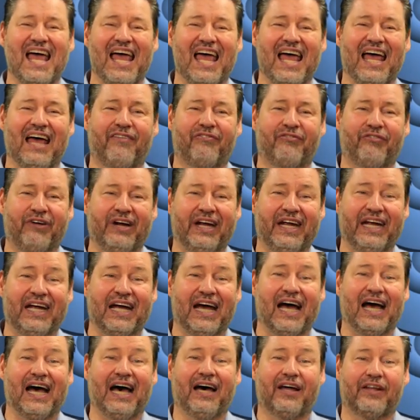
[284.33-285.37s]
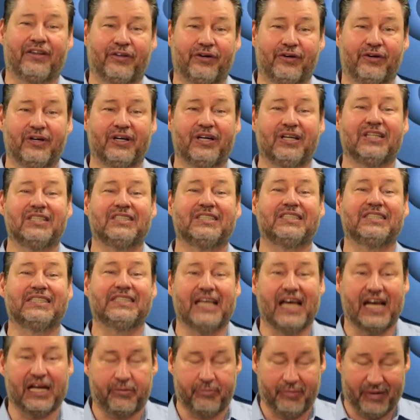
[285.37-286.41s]
every other
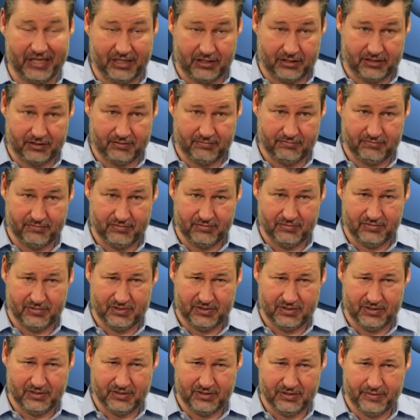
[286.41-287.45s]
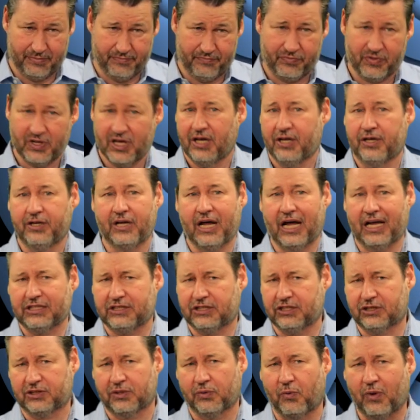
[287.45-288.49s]
segment, not
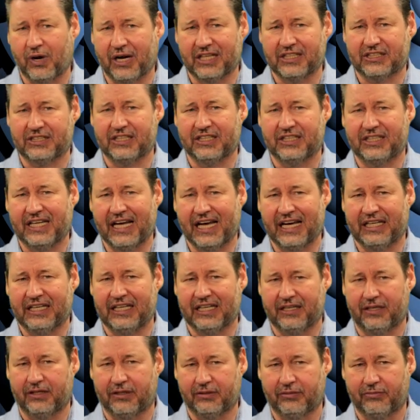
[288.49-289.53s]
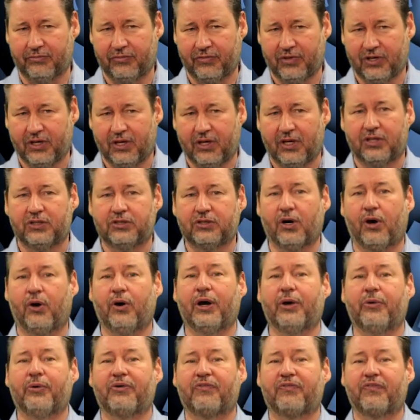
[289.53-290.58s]
just the one it's intended. So
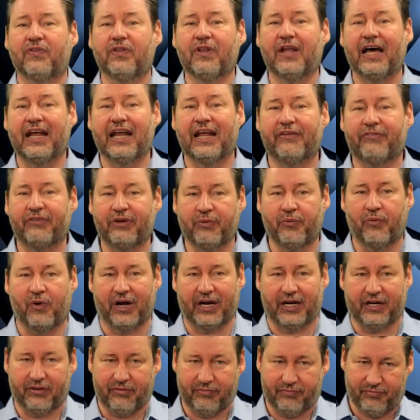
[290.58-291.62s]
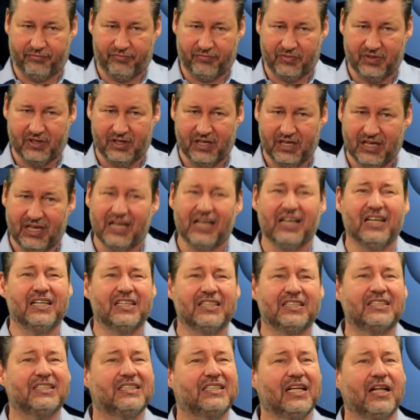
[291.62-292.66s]
it would flood everyone.
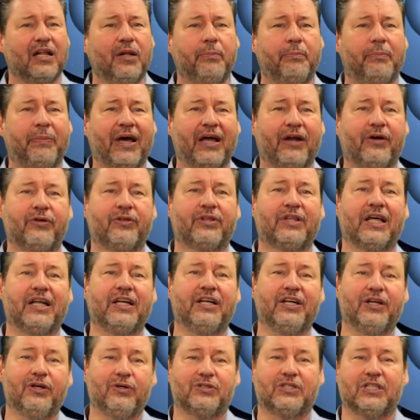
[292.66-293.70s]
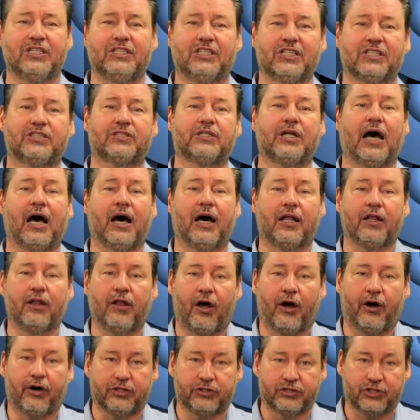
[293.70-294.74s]
Still better than using just a
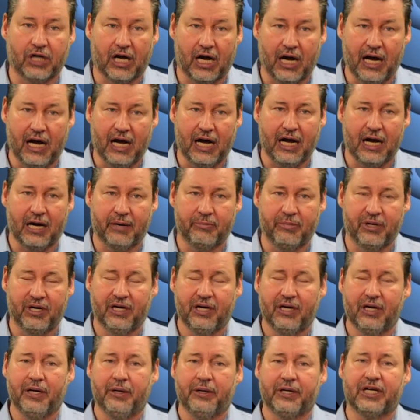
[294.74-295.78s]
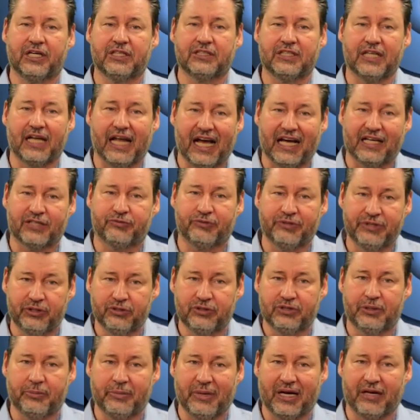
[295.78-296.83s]
large hub, because it has
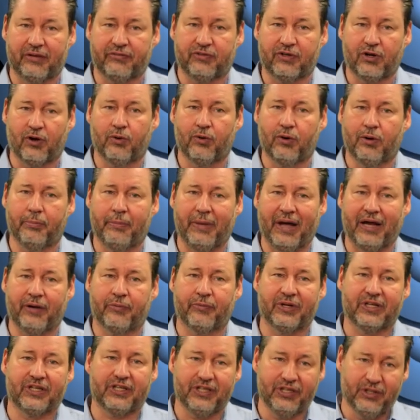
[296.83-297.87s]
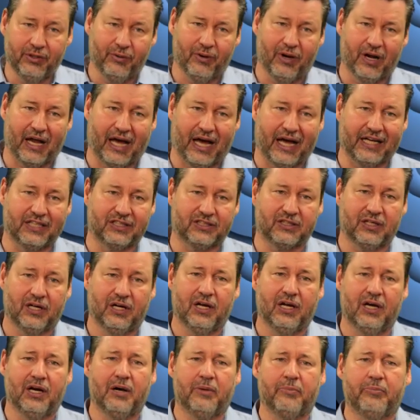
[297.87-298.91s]
reduced the amount of total bandwidth utilized,
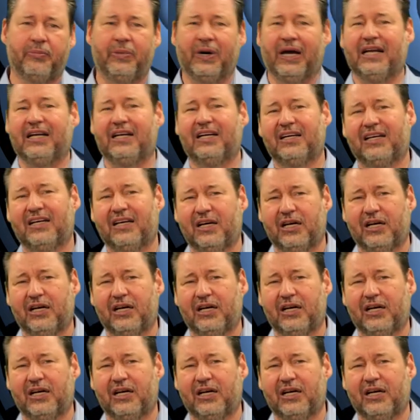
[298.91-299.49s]
but